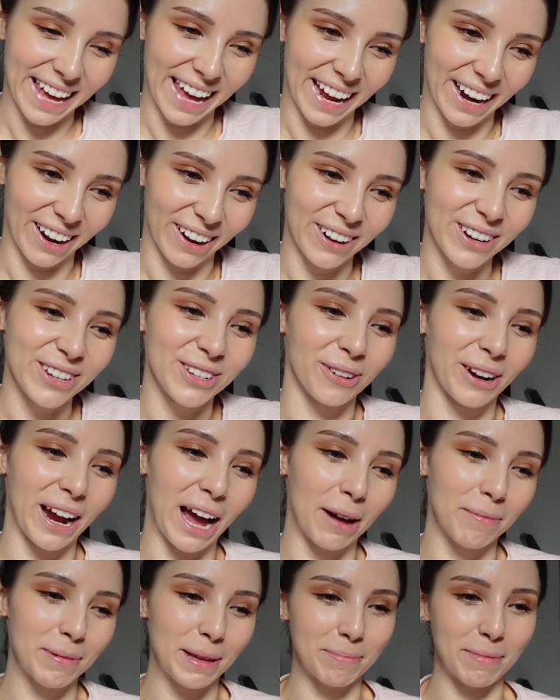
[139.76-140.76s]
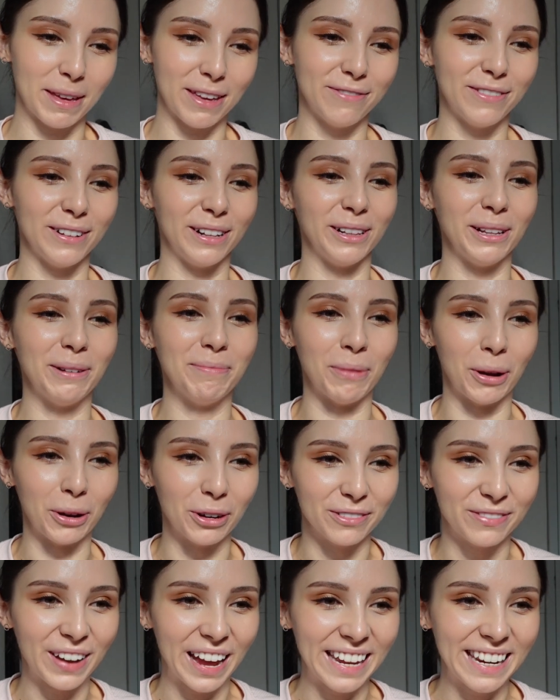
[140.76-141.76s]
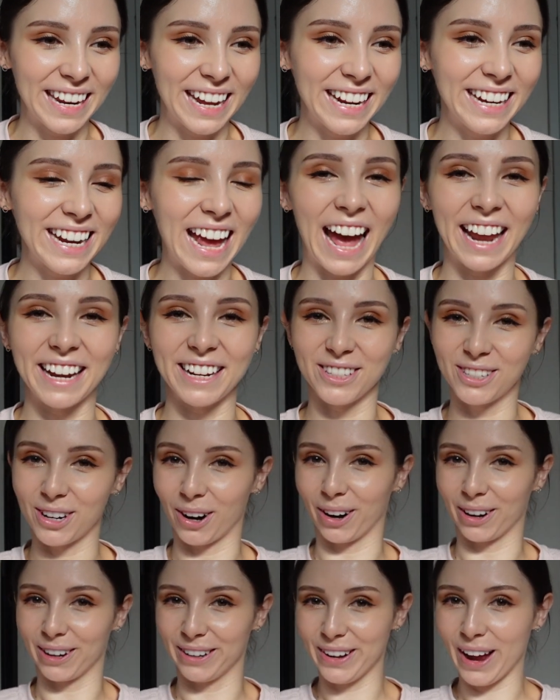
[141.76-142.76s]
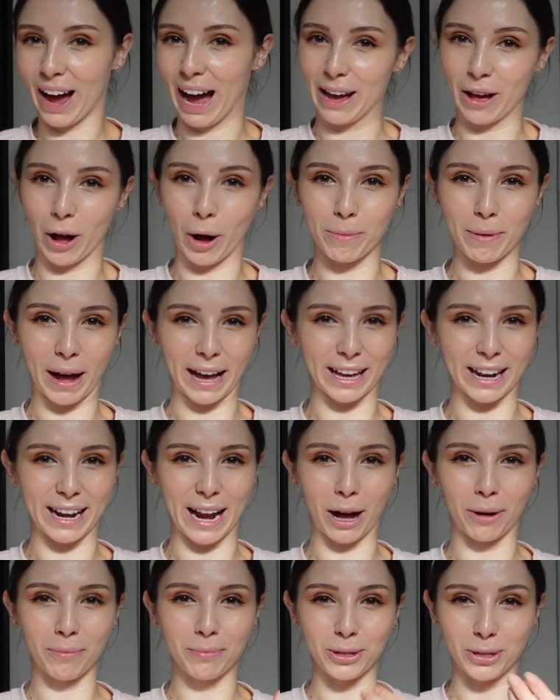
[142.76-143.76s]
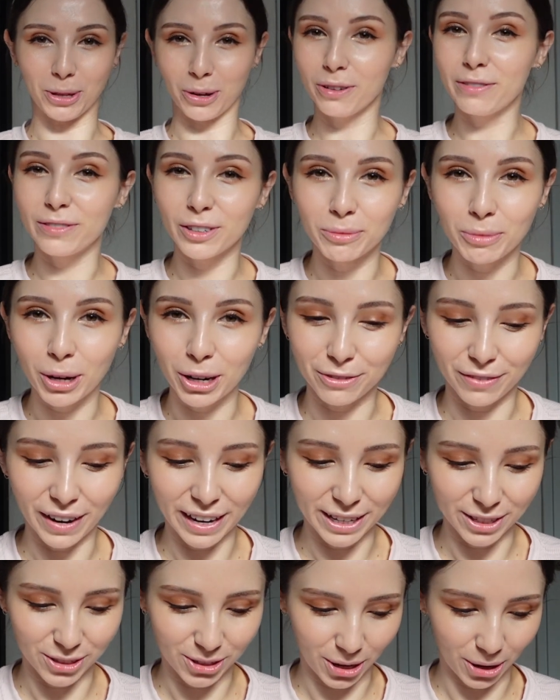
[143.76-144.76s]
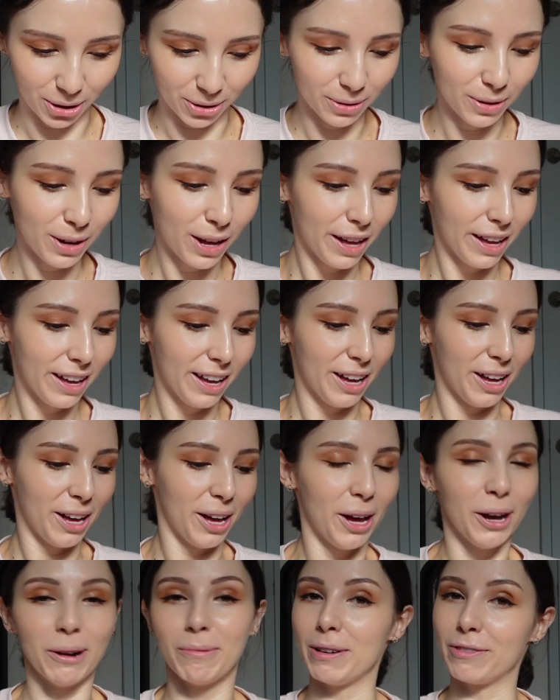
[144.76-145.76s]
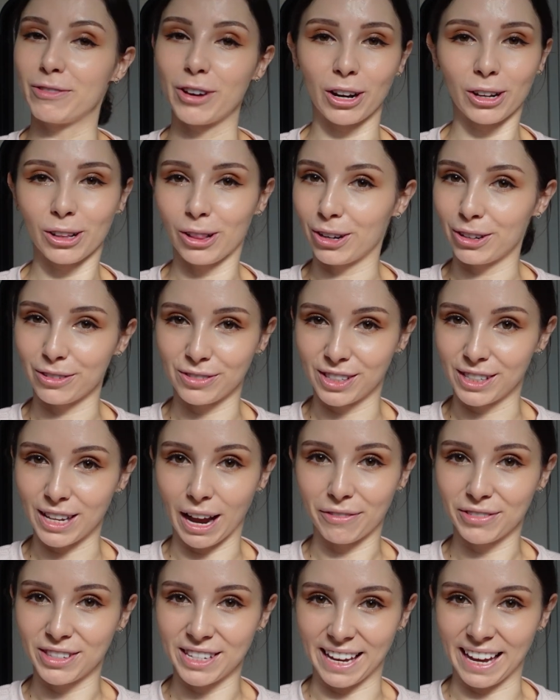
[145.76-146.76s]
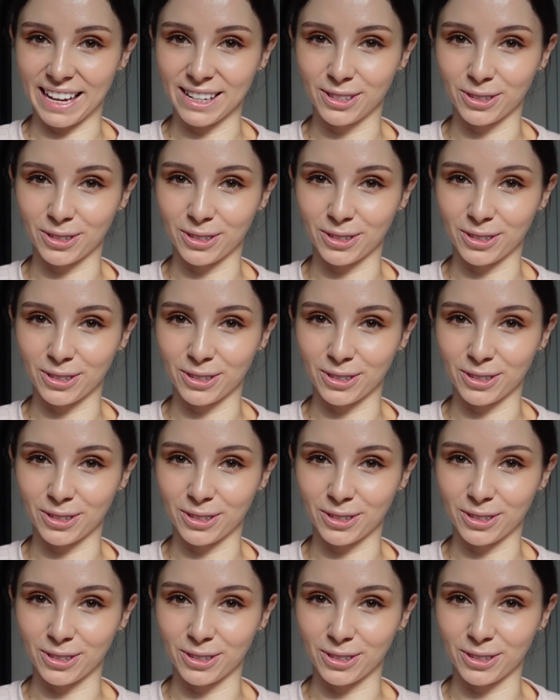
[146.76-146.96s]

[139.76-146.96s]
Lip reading: here. You're helping me feel motivated. And in turn, I hope I can help you feel motivated too. We've got a lot of stuff to get